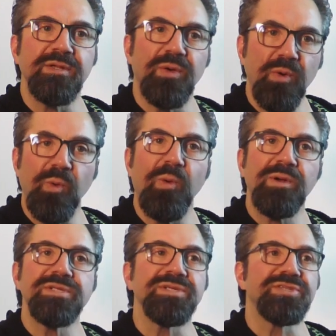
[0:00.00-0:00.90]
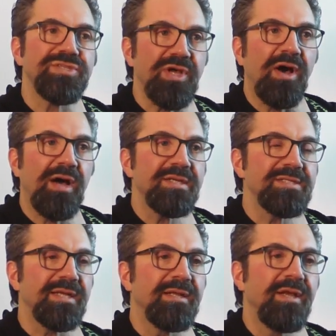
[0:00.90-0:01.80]
and chords and
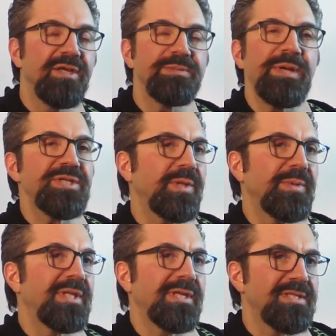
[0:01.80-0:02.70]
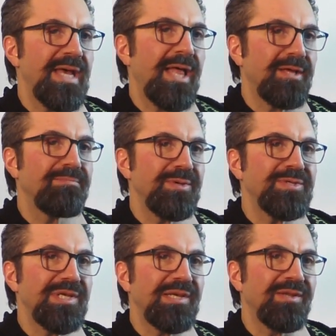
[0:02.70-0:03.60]
songs, and especially with the Italian
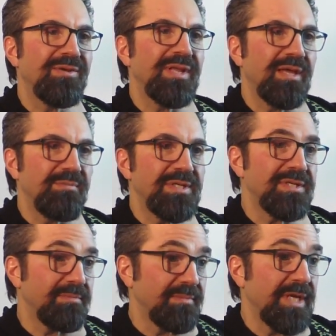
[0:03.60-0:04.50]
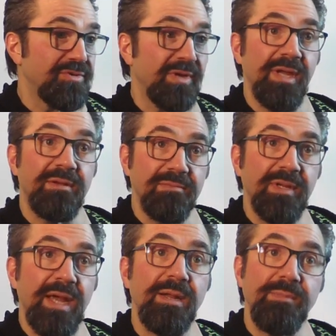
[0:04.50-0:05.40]
music, you know, there can be some intricate
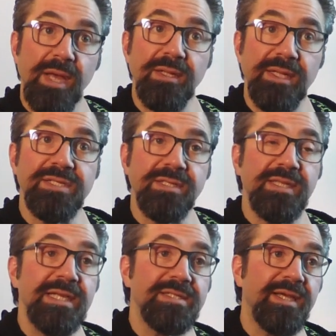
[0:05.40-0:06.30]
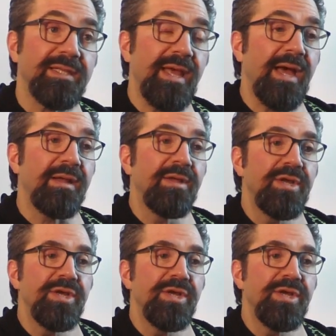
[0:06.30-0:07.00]
kind of melodies and things like that.